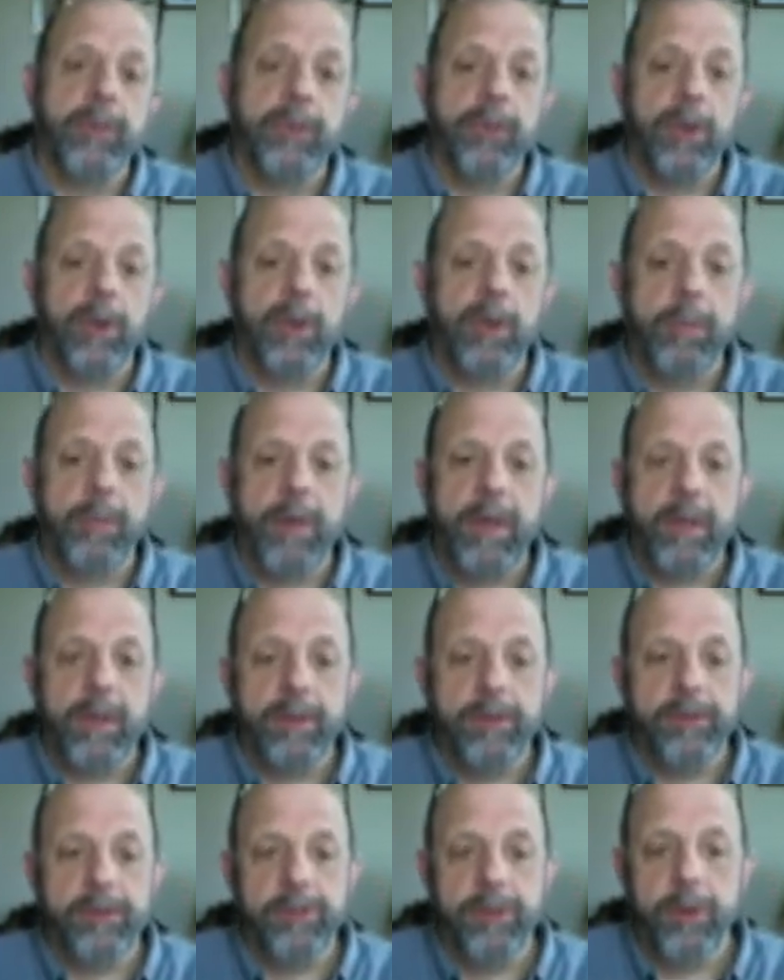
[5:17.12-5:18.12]
talk about
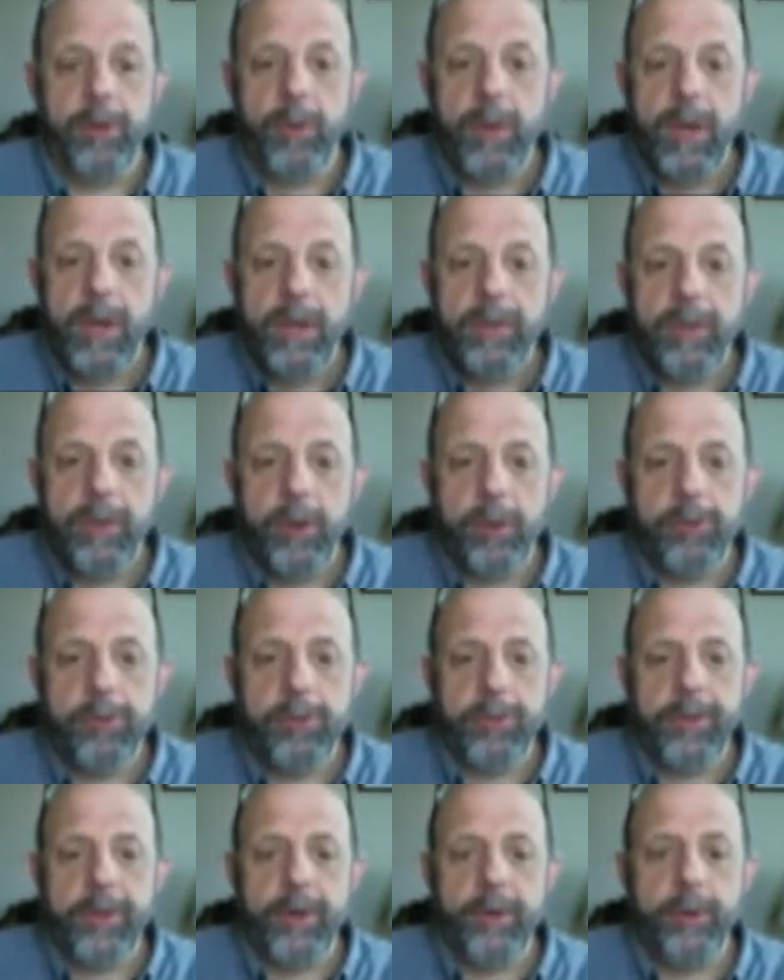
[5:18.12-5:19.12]
it. So those
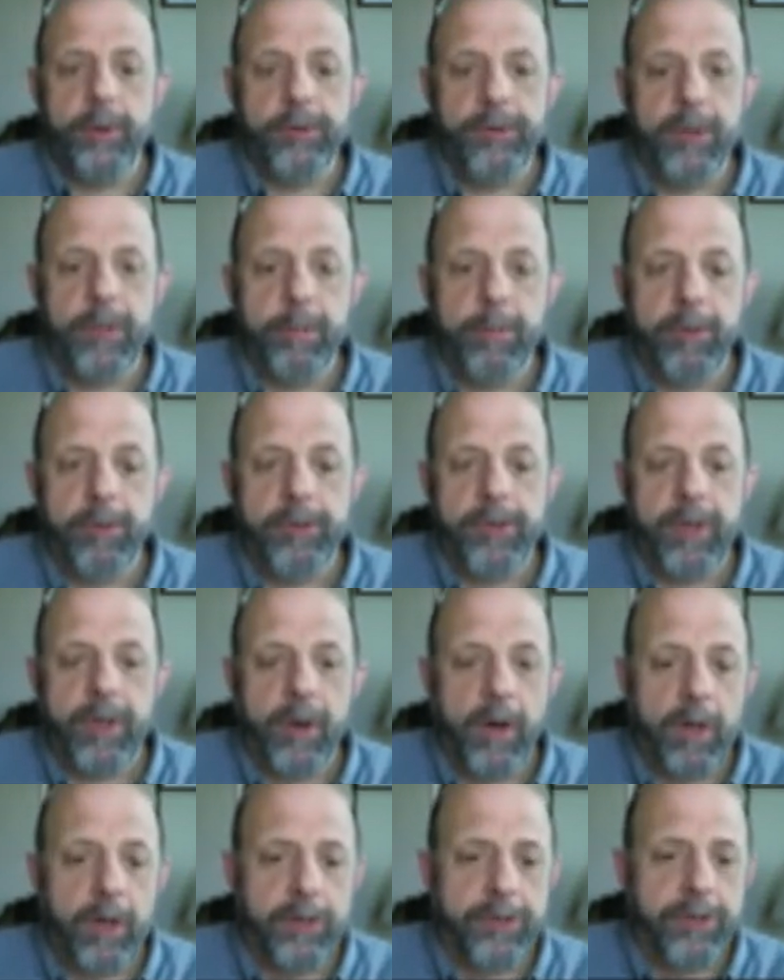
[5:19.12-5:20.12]
are those numbers
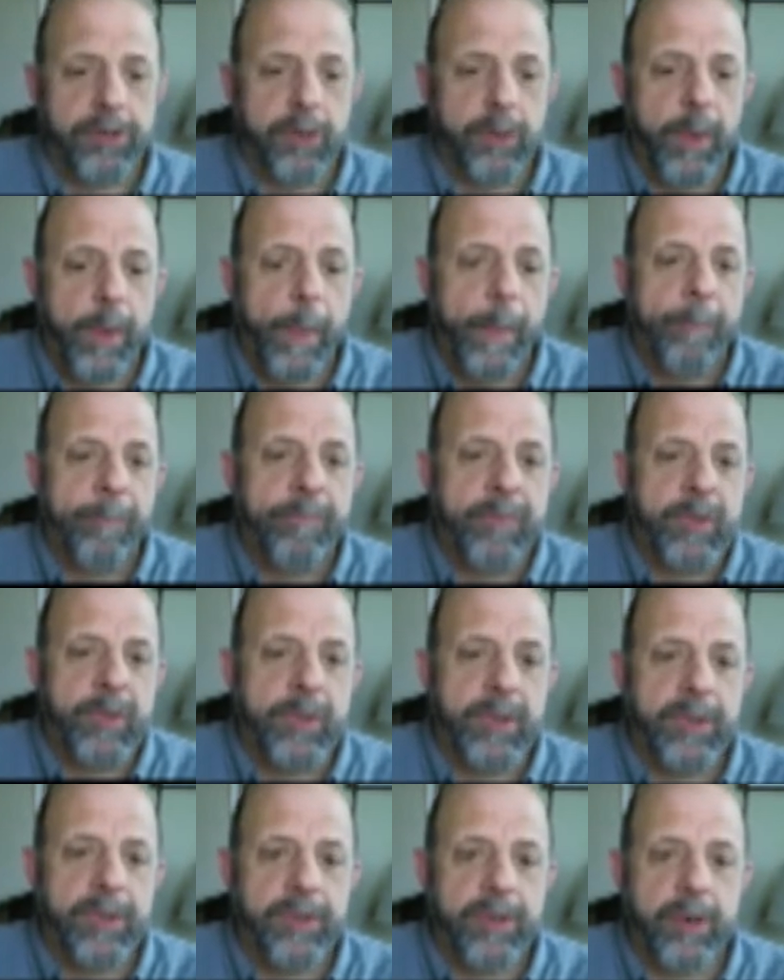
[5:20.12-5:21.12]
there. Also, you
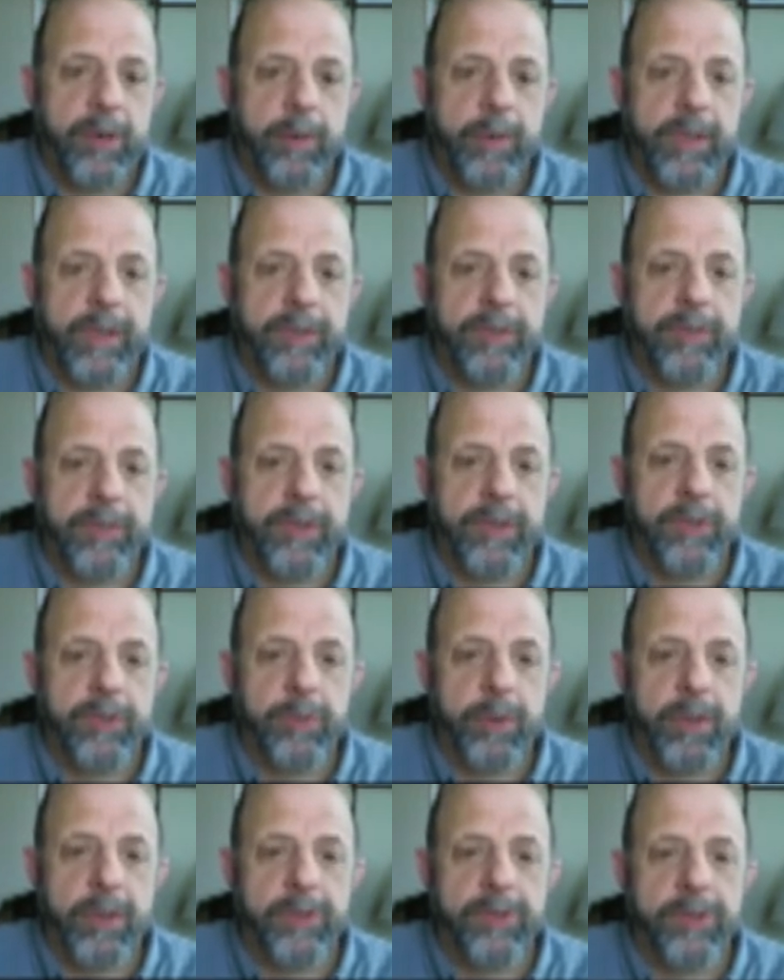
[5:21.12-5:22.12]
can tell what each of these
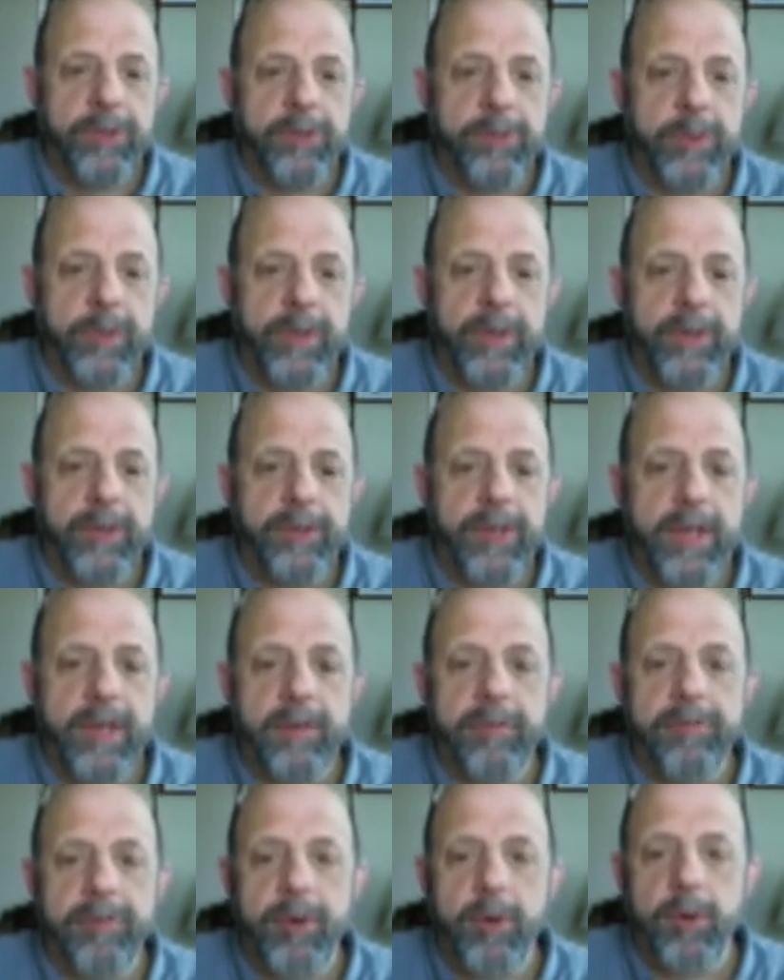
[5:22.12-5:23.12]
was. This had
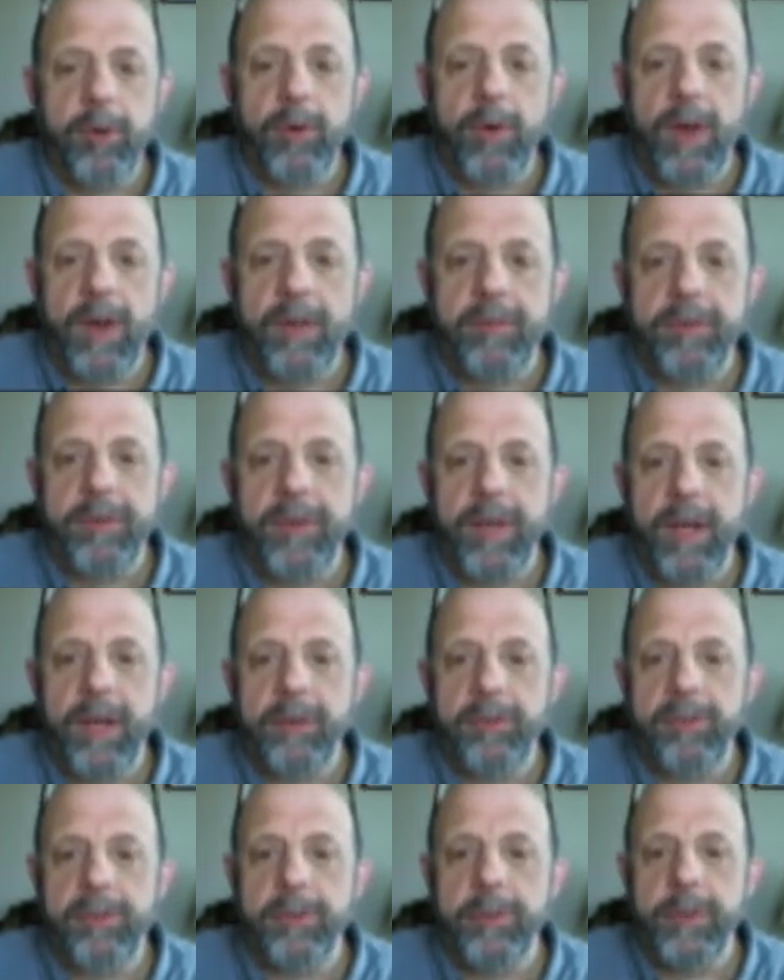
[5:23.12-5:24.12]
a photograph
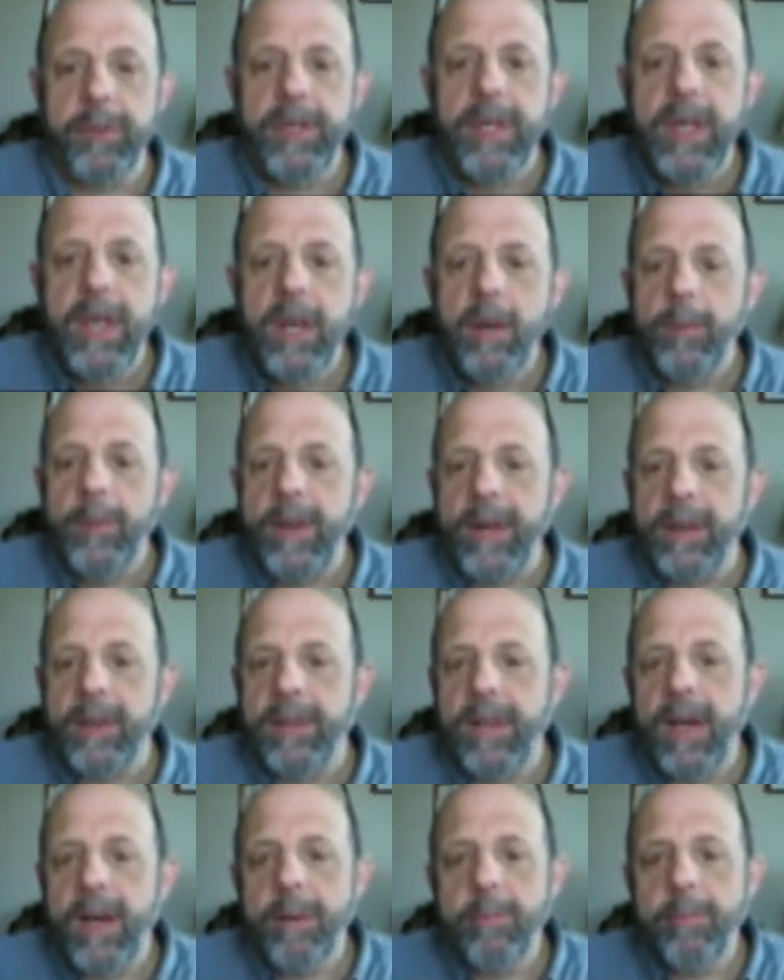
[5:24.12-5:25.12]
attached to it. We had a
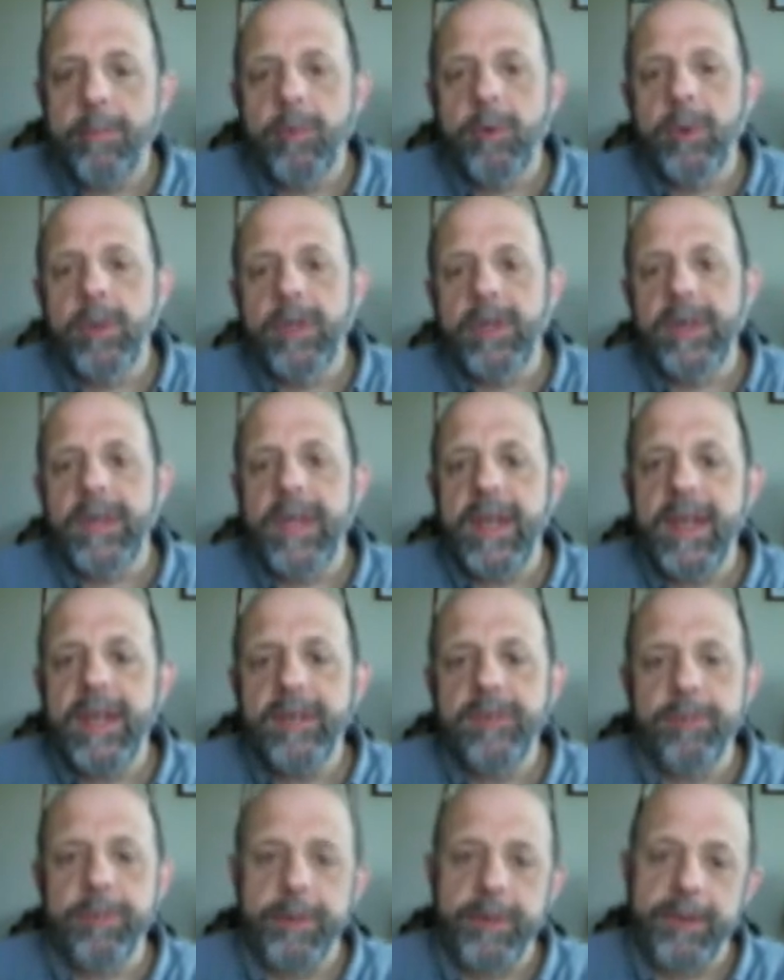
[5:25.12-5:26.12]
lot more
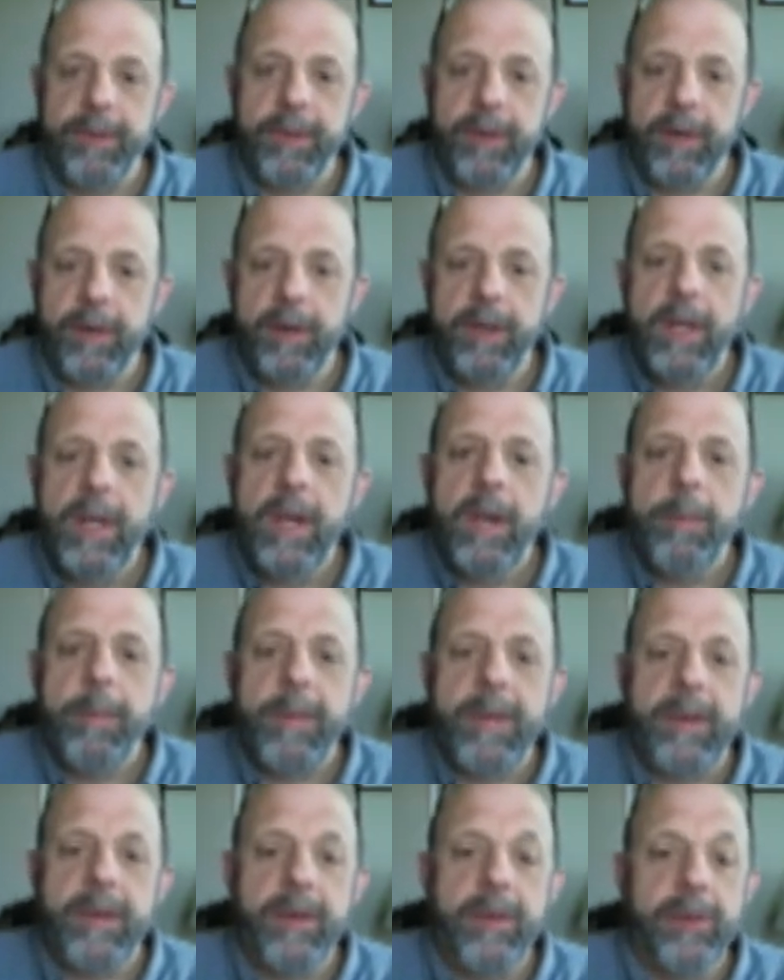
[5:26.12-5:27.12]
engagement there
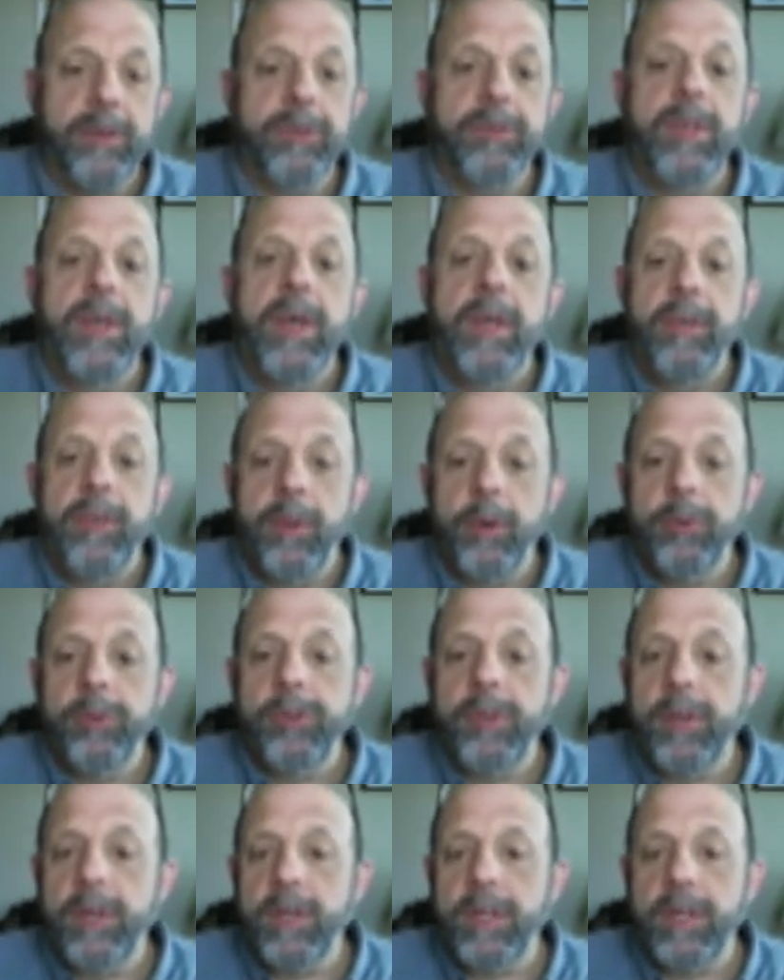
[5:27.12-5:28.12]
because those
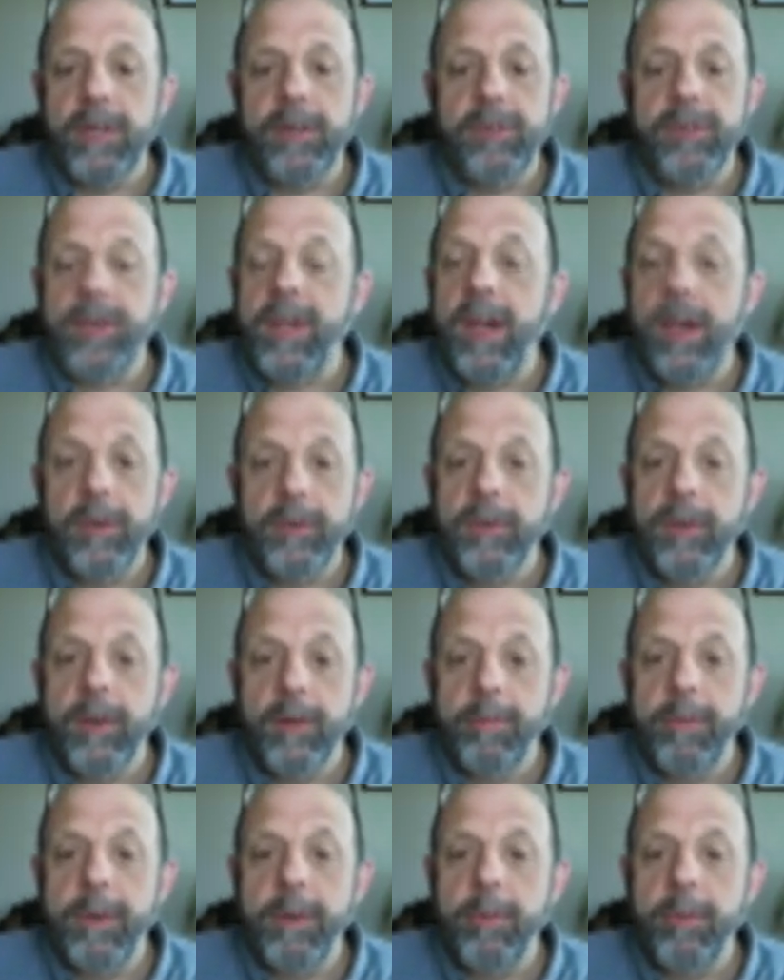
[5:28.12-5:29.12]
clicks counted
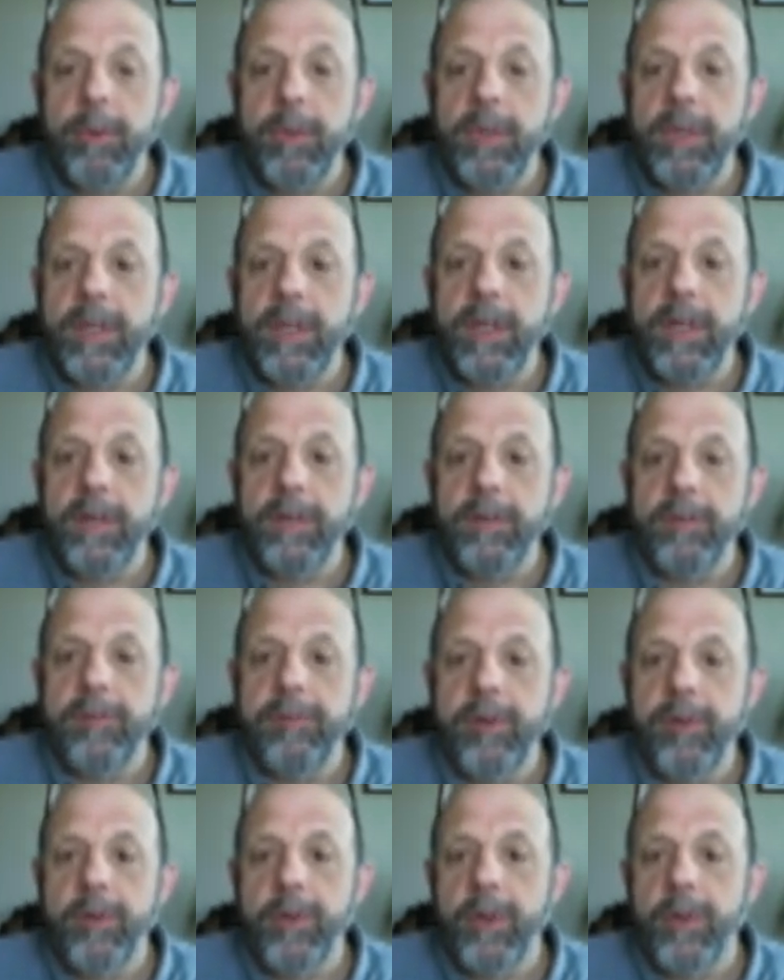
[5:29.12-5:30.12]
on people clicking on the
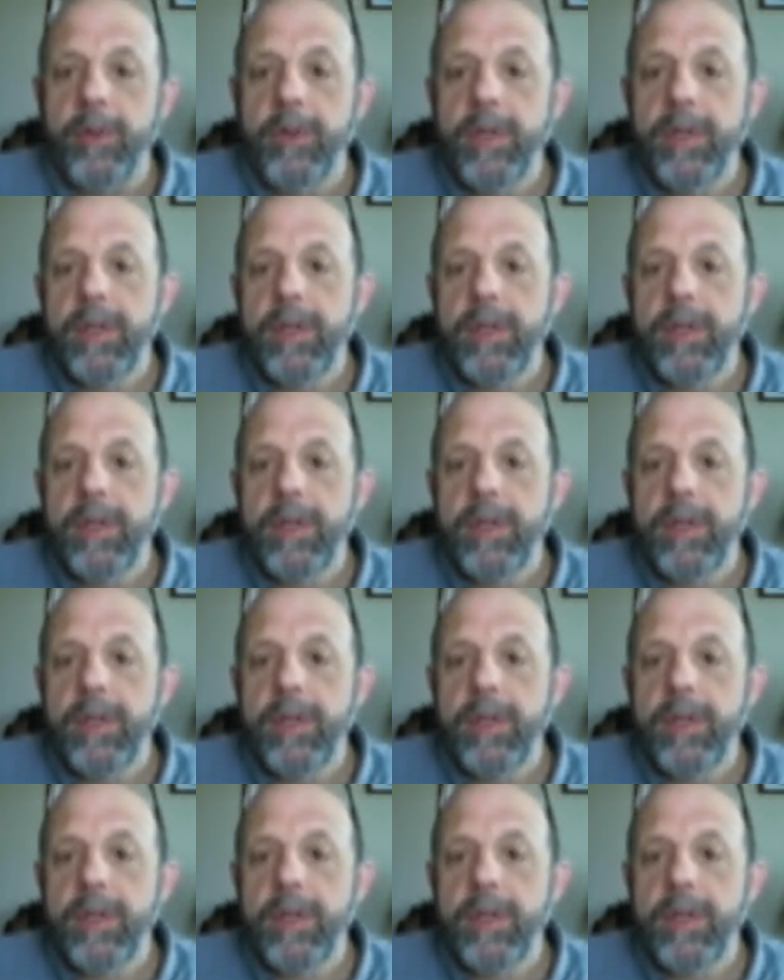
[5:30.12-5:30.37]
photo.